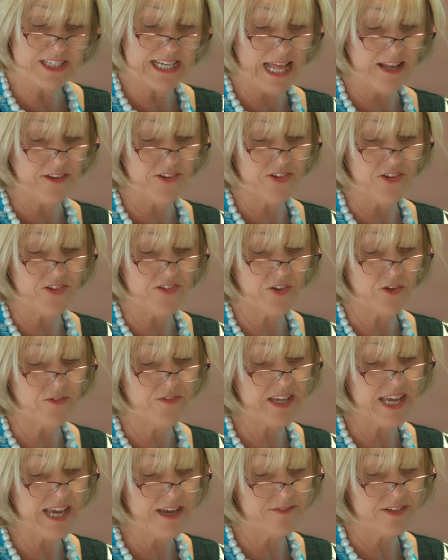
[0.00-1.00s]
analysis of
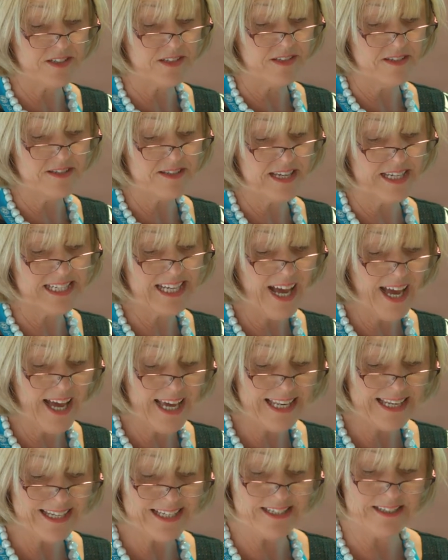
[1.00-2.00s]
the evidence and
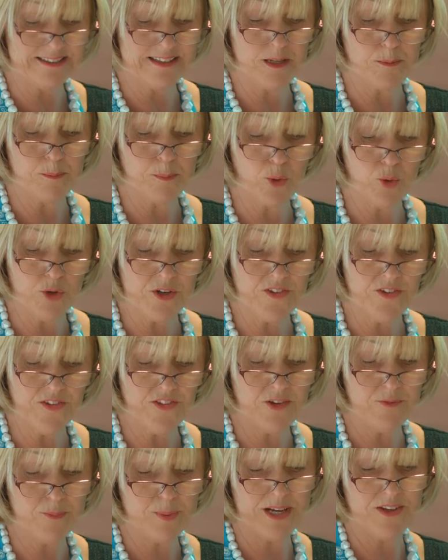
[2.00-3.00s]
highlighted the
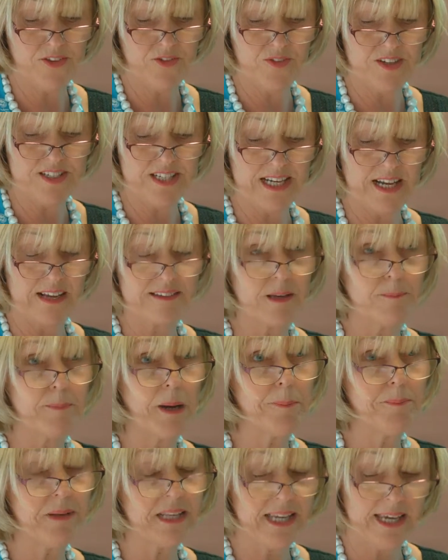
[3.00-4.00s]
importance of breastfeeding as a
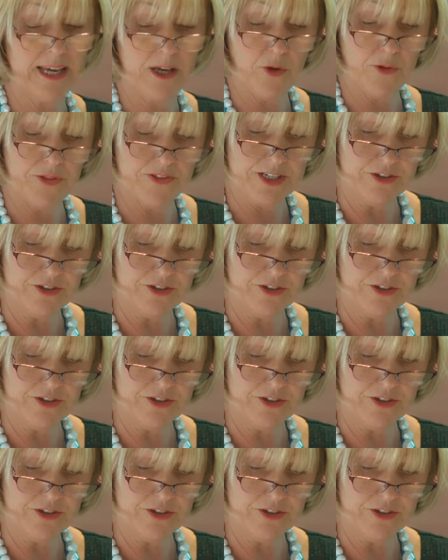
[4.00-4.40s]
public health